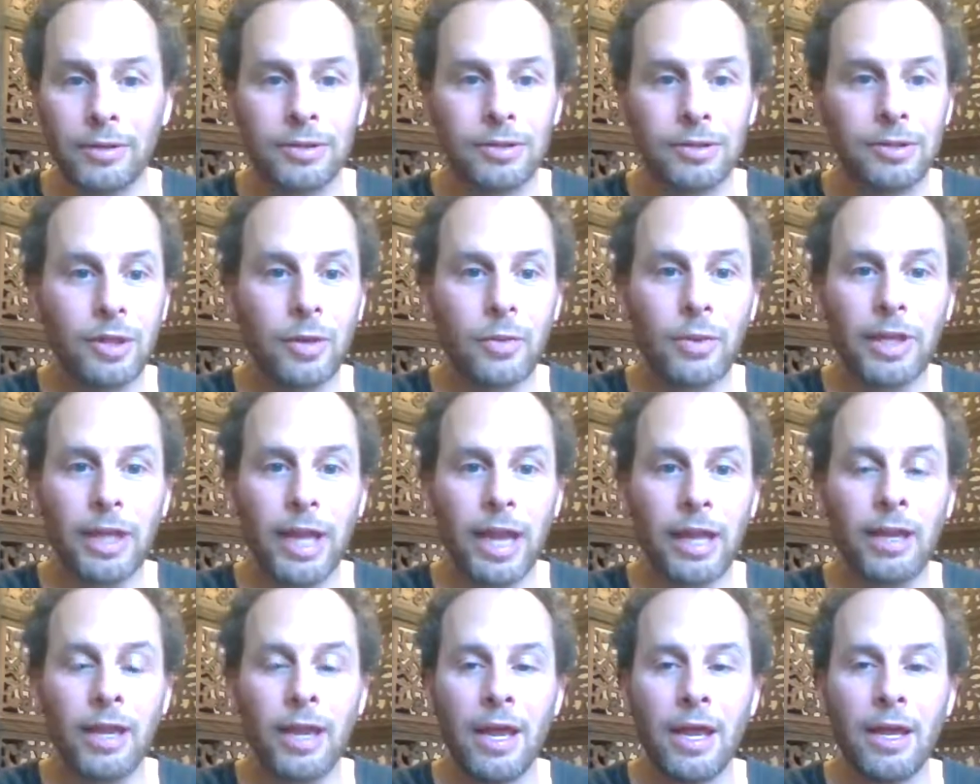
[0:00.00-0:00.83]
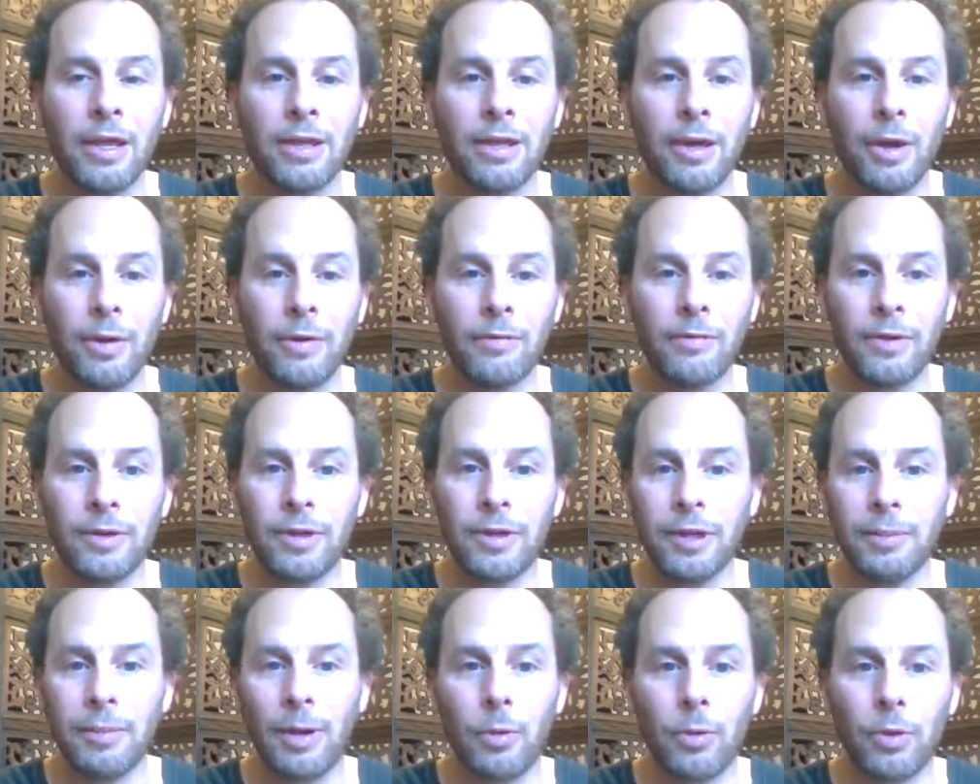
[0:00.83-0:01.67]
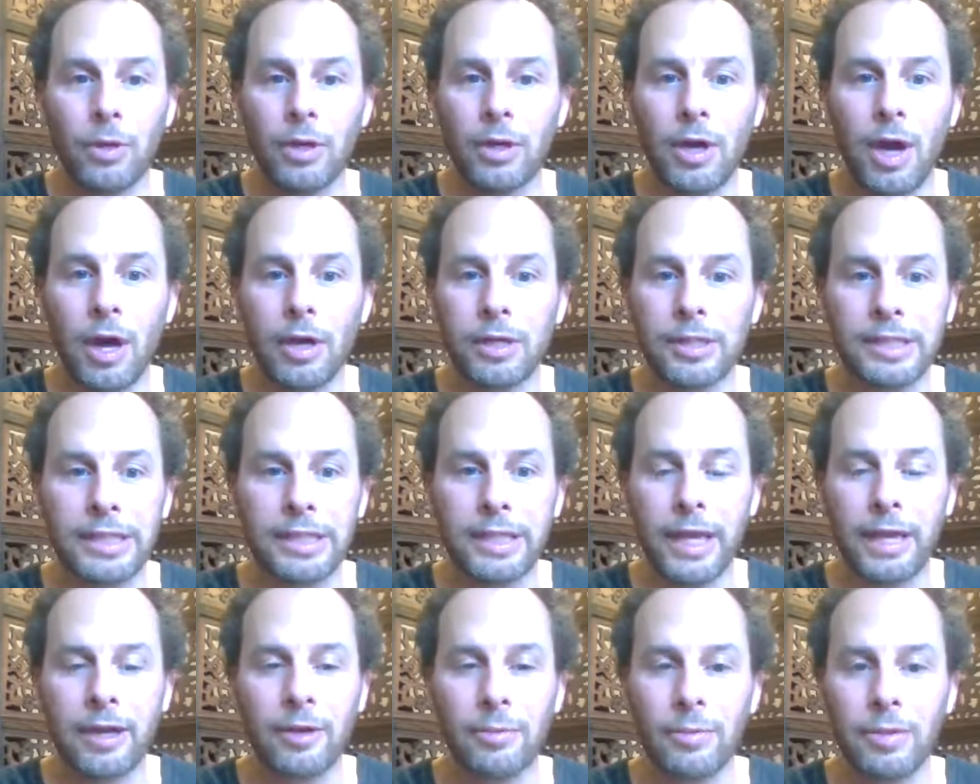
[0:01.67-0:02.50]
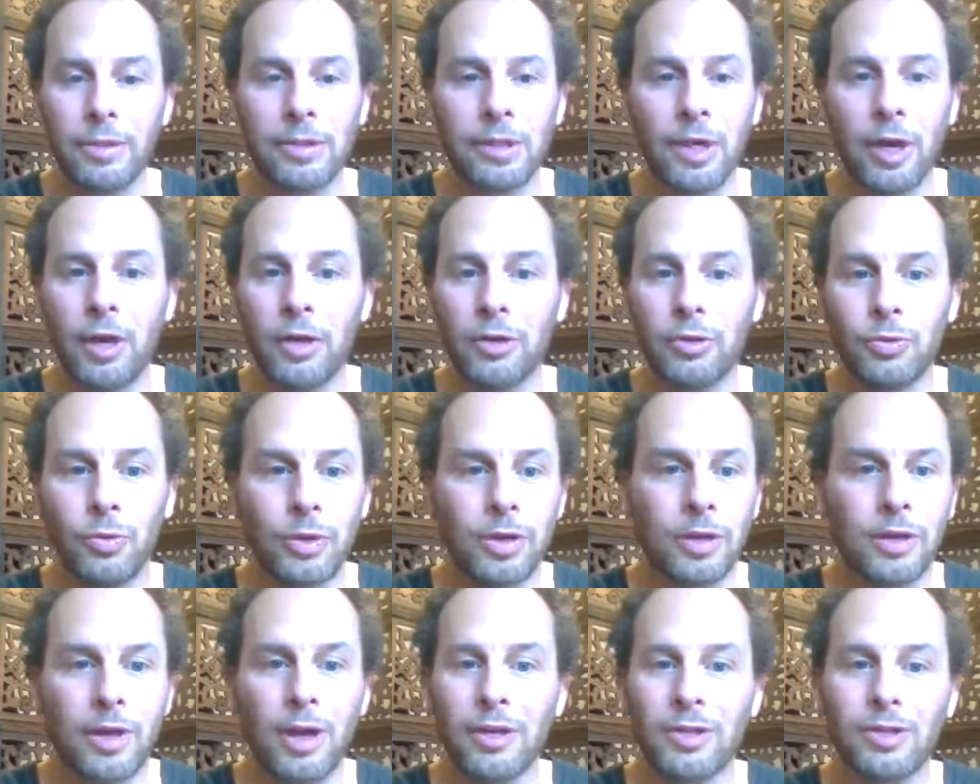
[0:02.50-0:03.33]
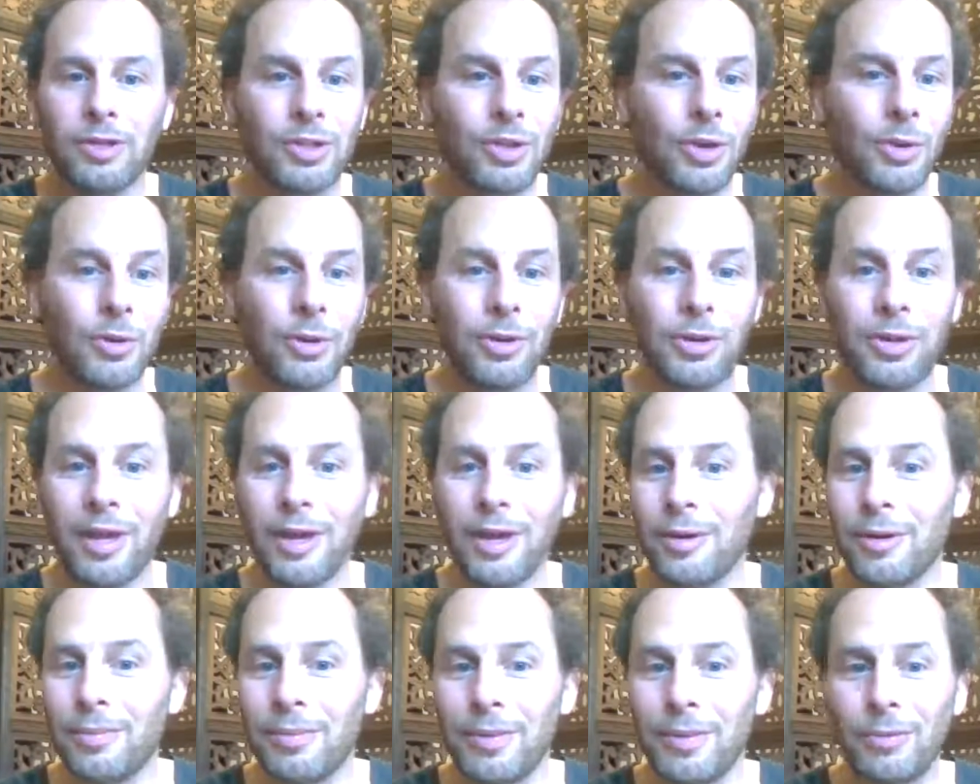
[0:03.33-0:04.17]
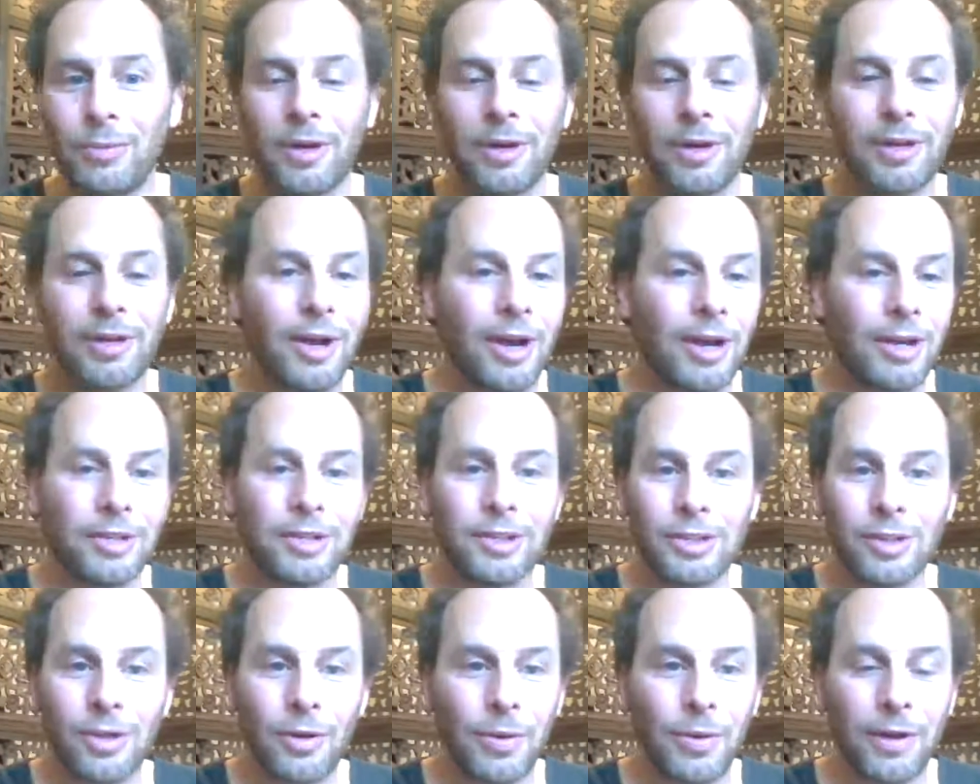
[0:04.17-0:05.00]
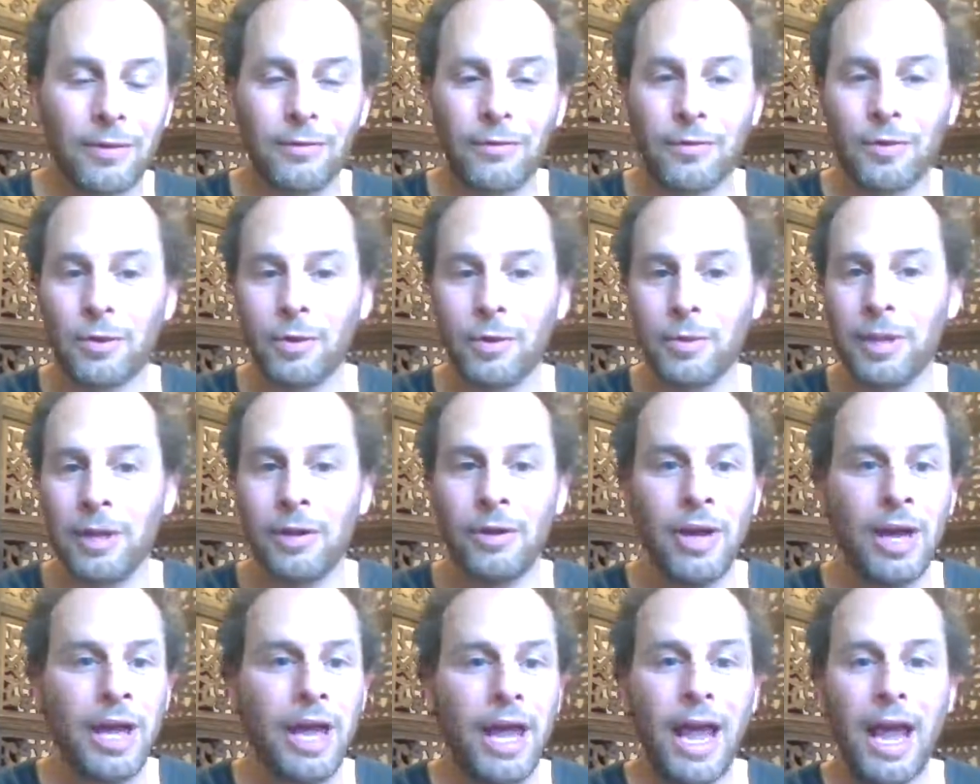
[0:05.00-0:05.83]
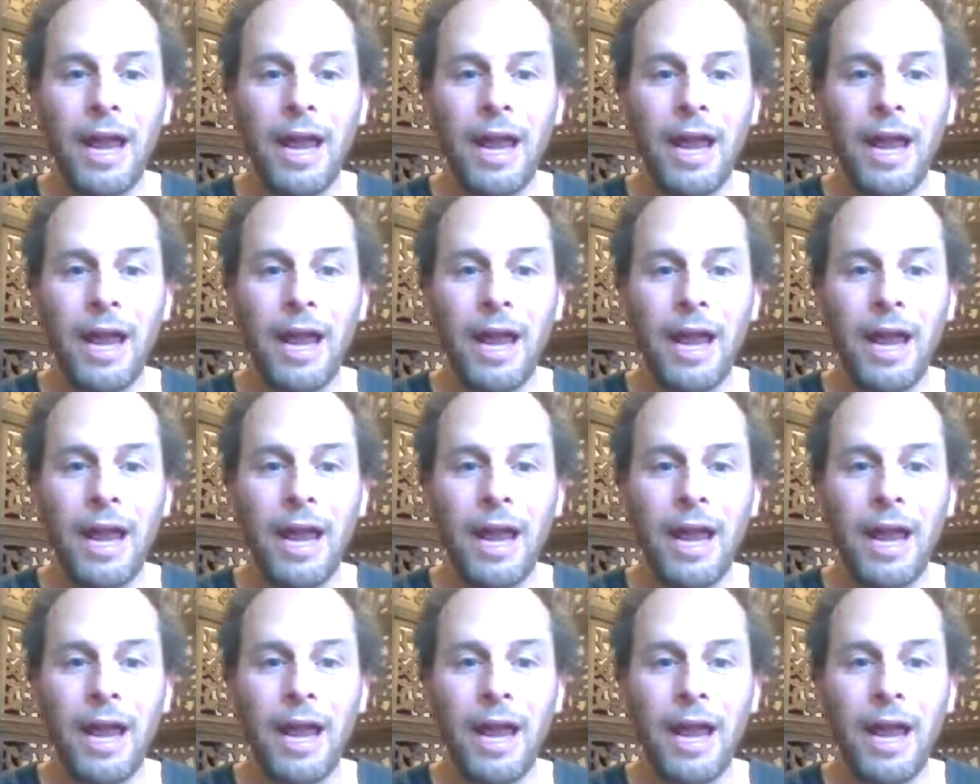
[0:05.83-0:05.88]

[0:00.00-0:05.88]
So again, if you think about what it costs to get a massage, what it costs to go to therapy, what it costs to go out for a meal,